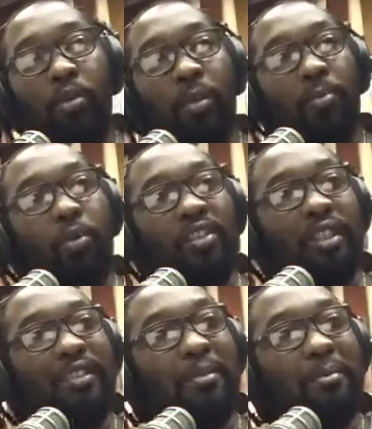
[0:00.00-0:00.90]

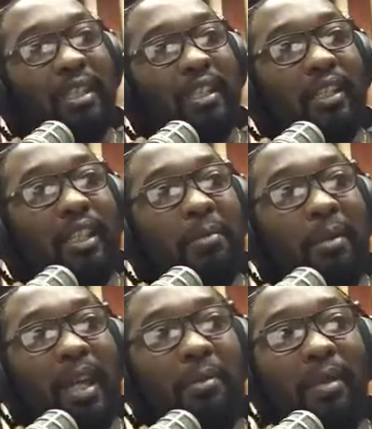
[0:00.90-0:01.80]
important to me, in
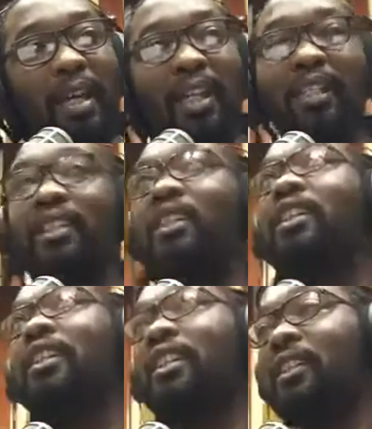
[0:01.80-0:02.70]
my mind,
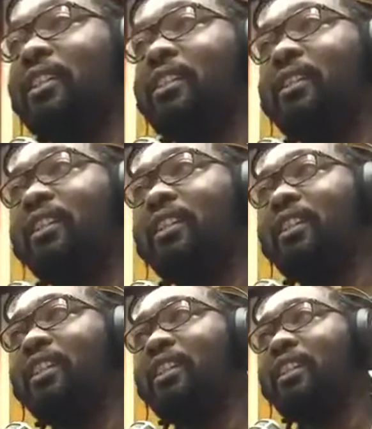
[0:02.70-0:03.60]

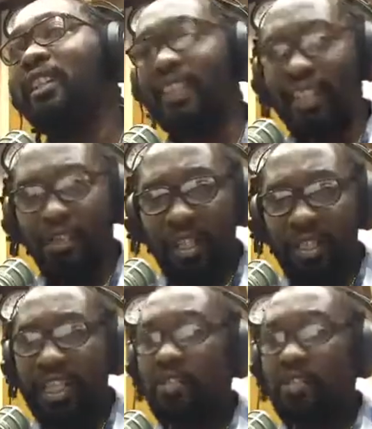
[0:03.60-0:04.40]
is an eradication